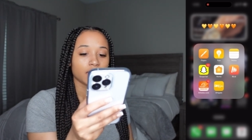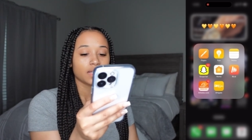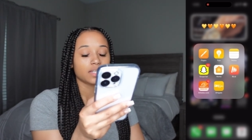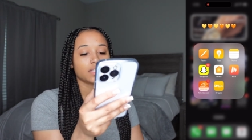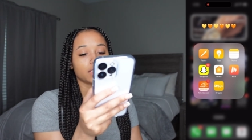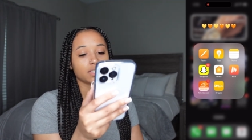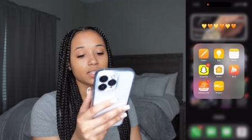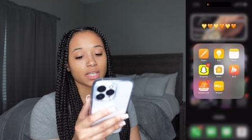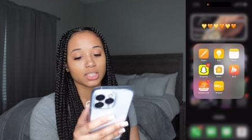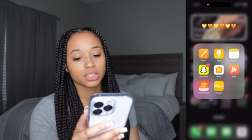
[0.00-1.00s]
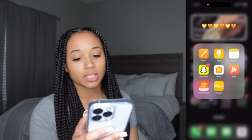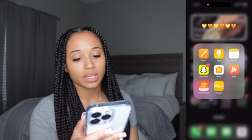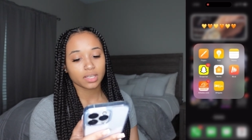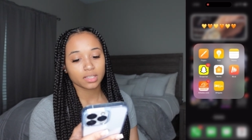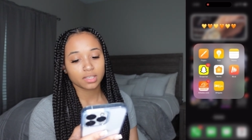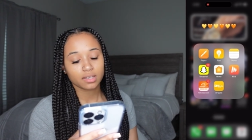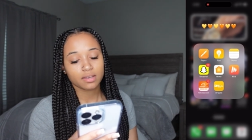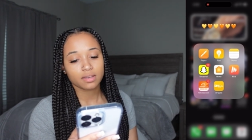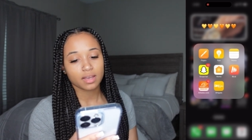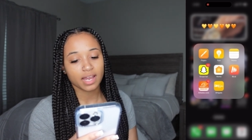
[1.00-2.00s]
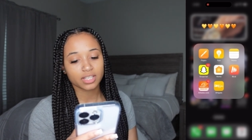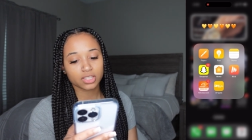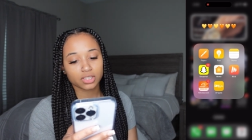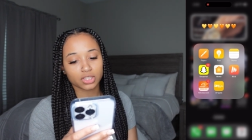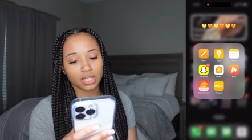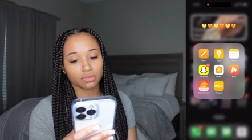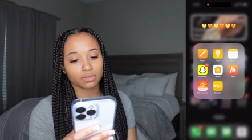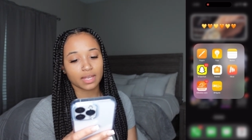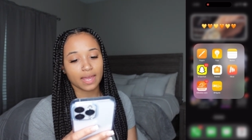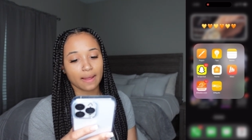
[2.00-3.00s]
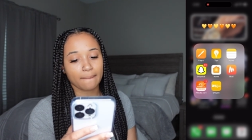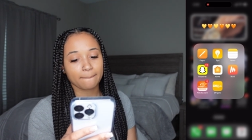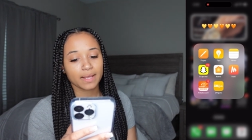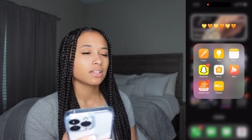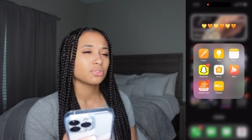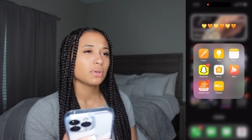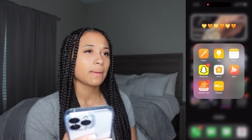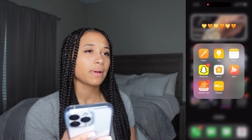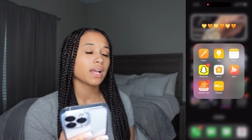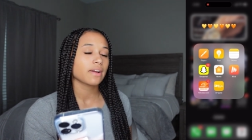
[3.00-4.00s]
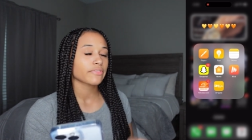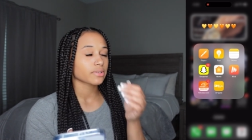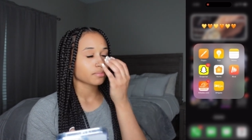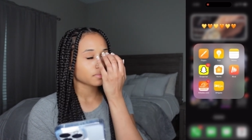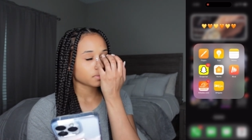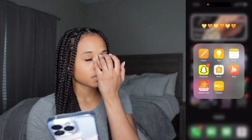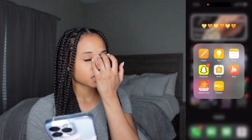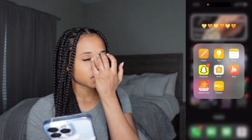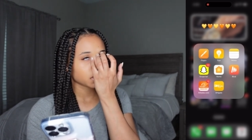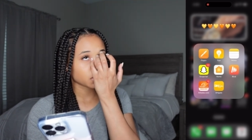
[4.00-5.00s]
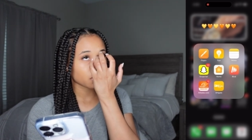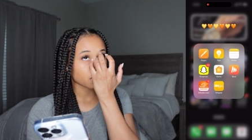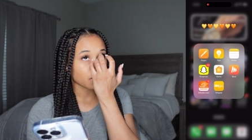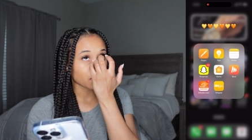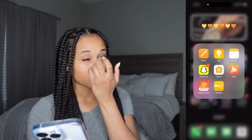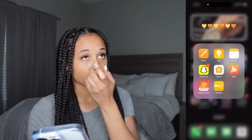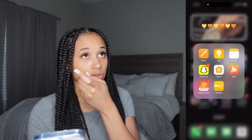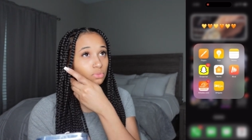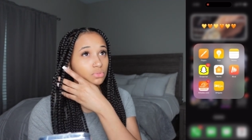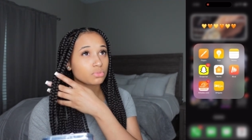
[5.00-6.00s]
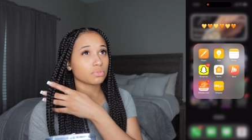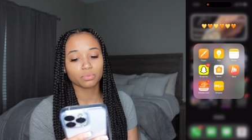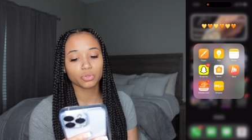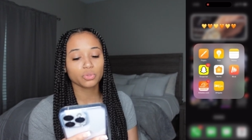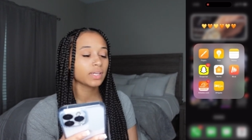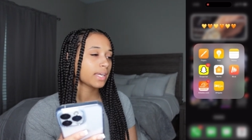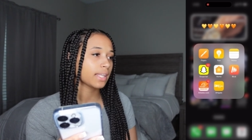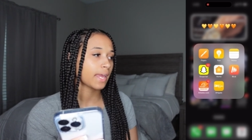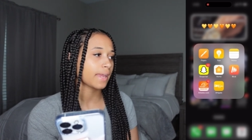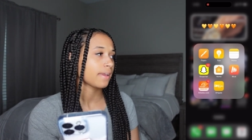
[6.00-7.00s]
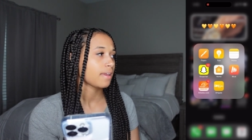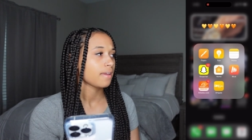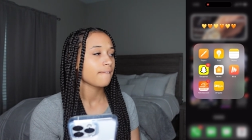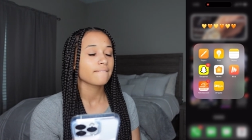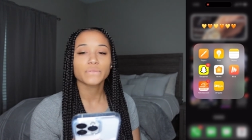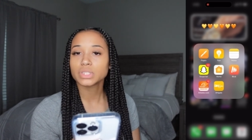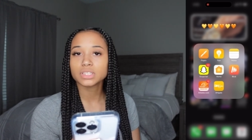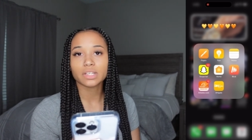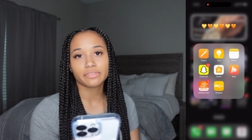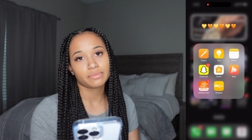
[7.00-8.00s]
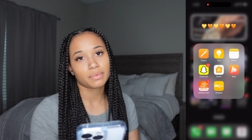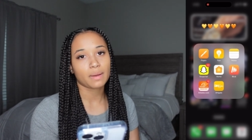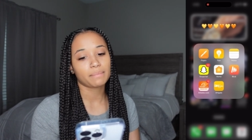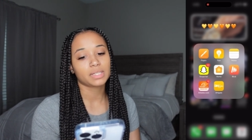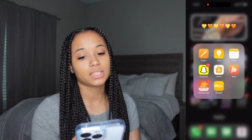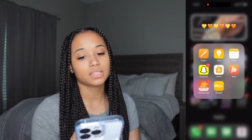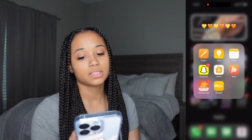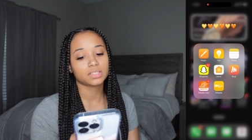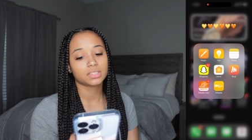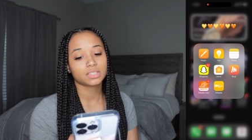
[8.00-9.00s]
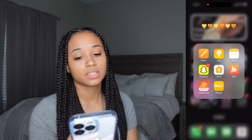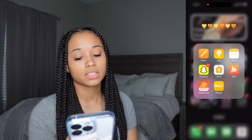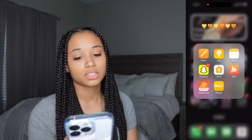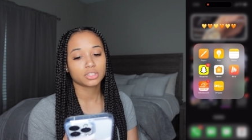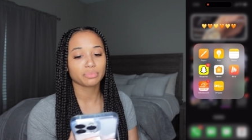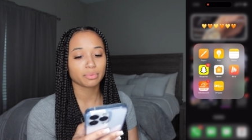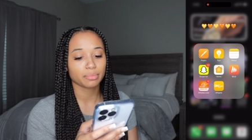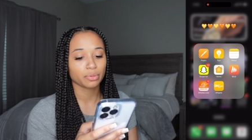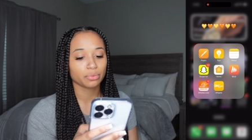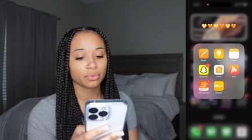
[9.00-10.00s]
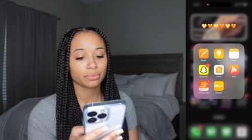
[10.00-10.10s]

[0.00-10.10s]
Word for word: And then DHgate, I just downloaded that app. A new app I got from this girl I watch on YouTube where you can get like free stuff from companies to promote.